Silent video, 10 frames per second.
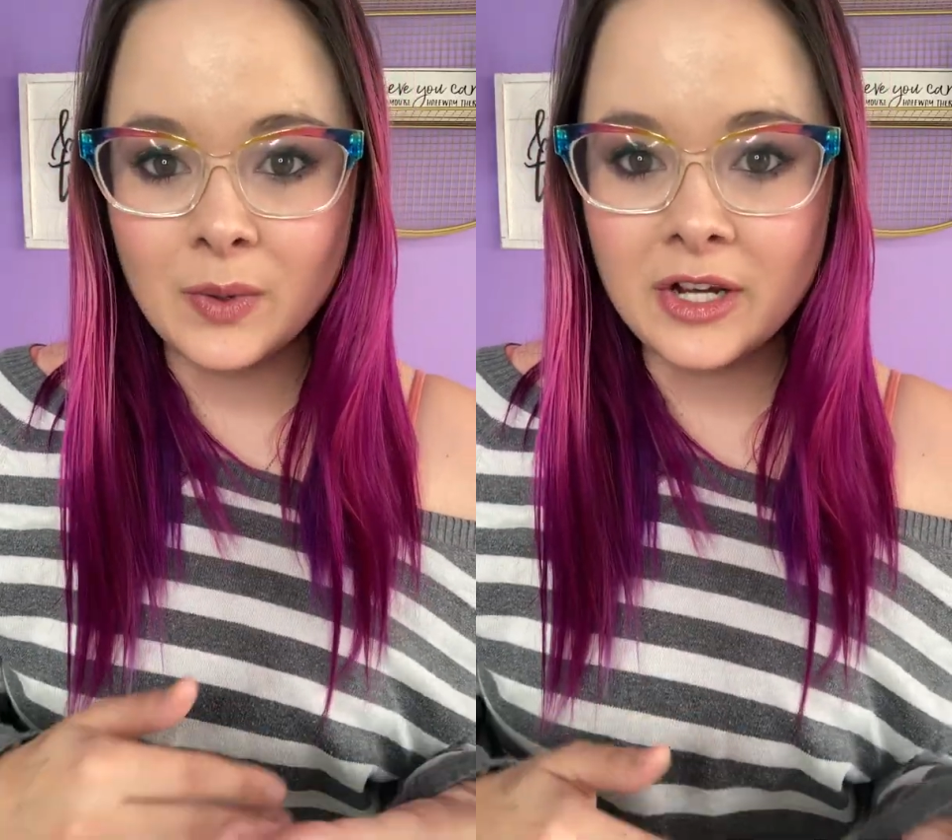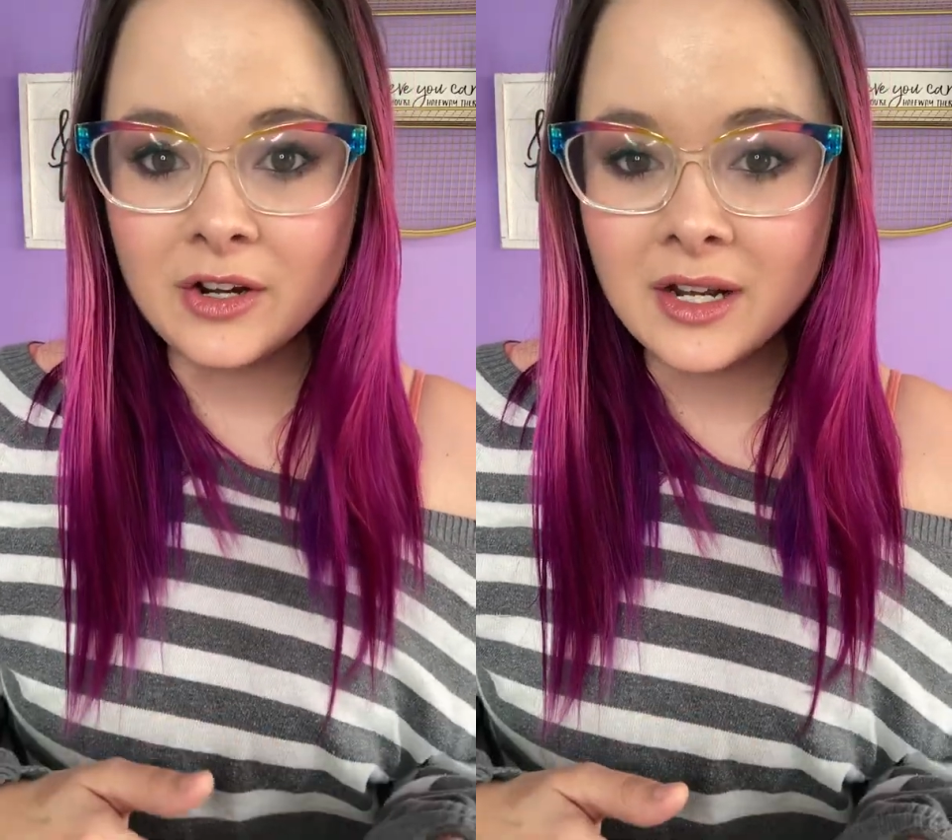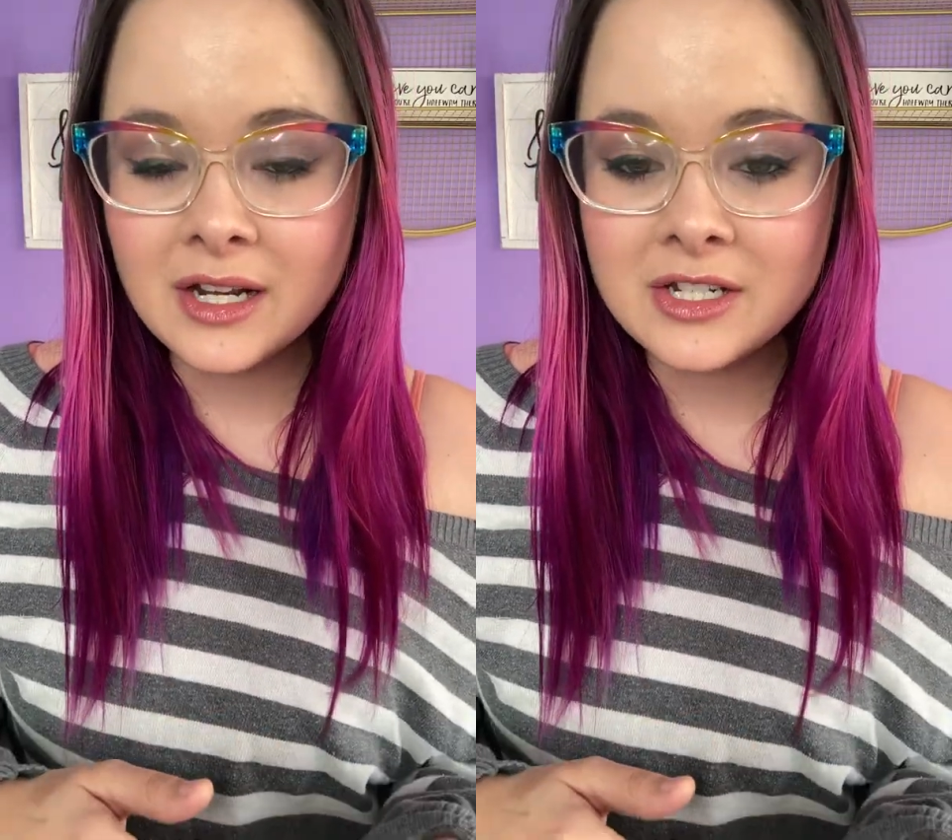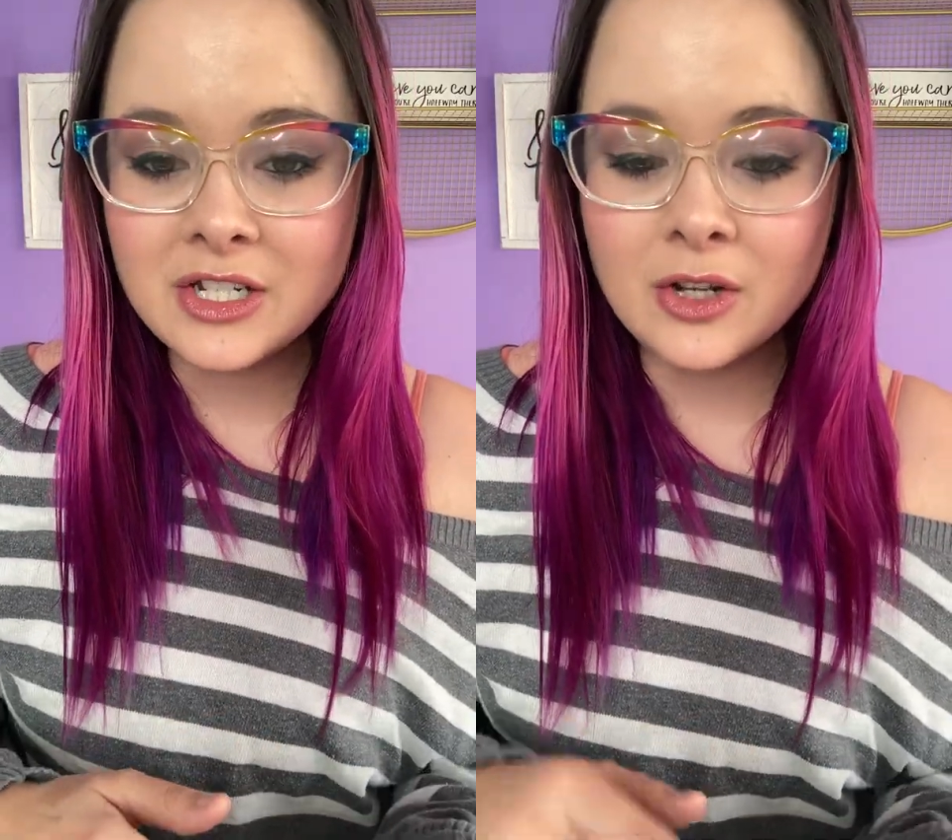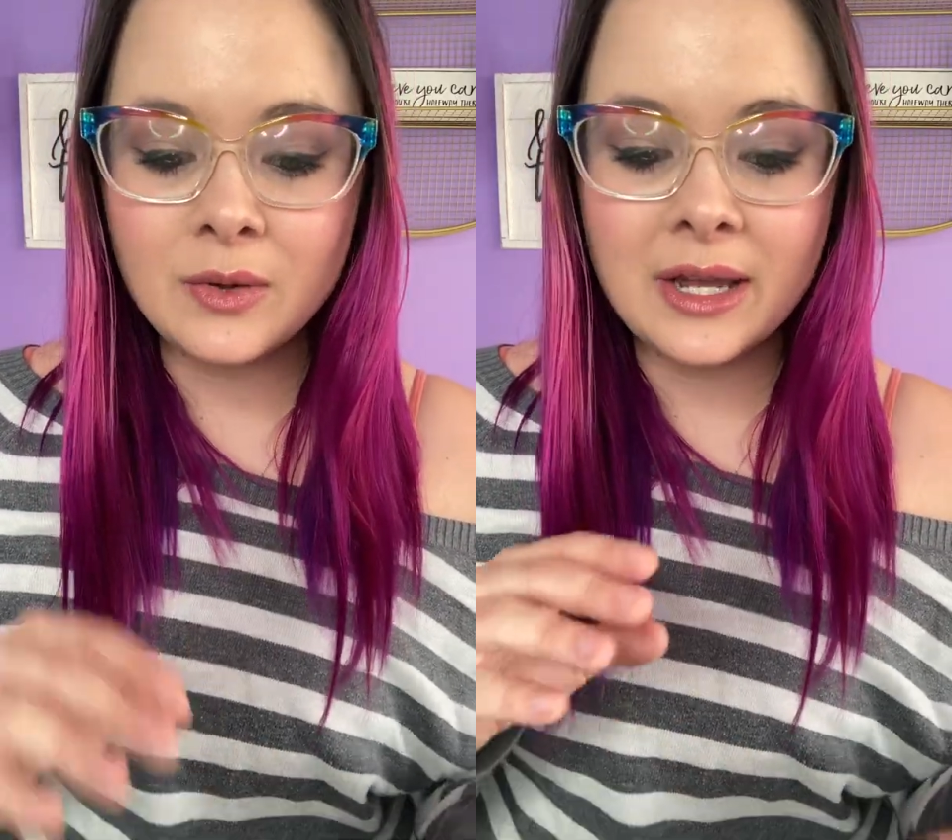what you're gonna
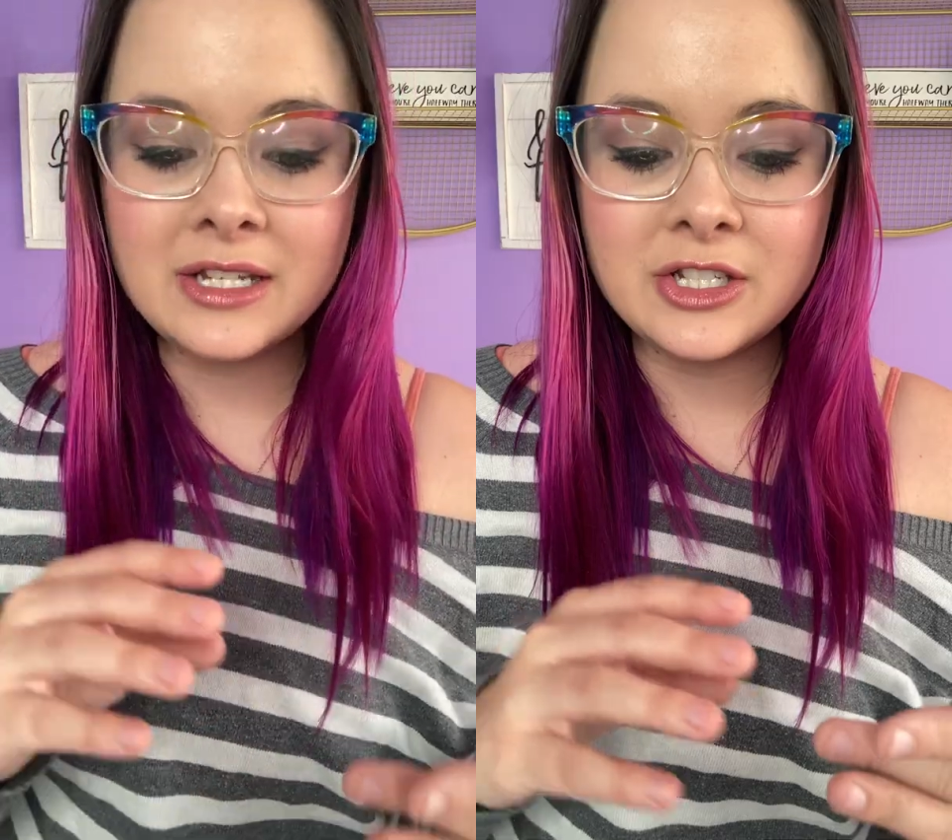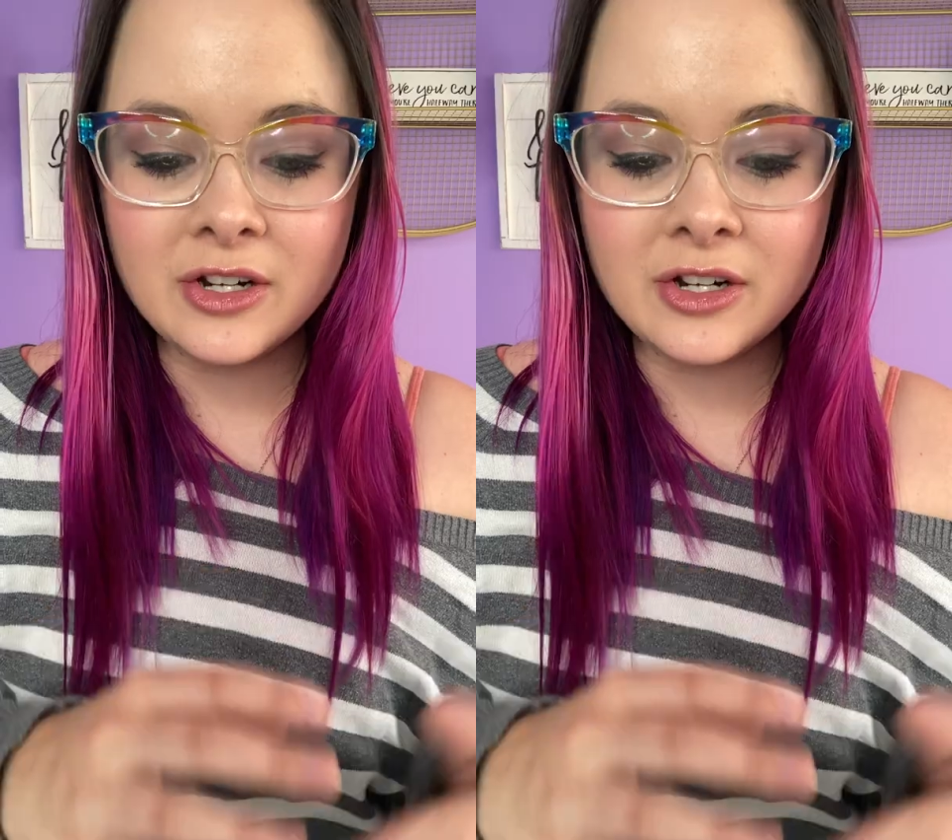do is